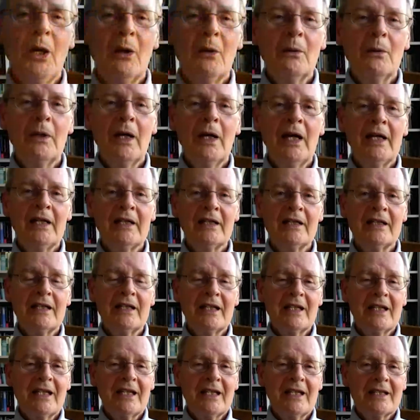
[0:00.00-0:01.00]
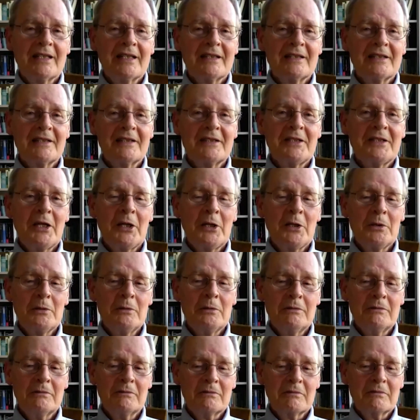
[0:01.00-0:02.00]
Right.
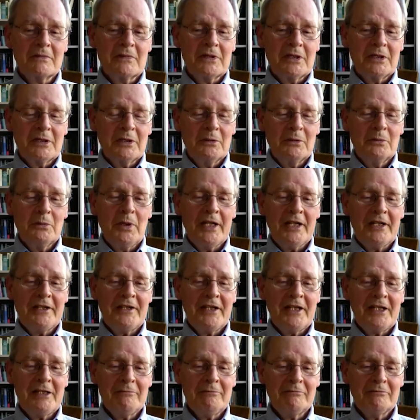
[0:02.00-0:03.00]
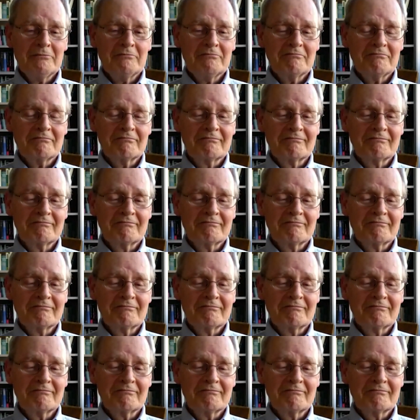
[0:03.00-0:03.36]
So one of the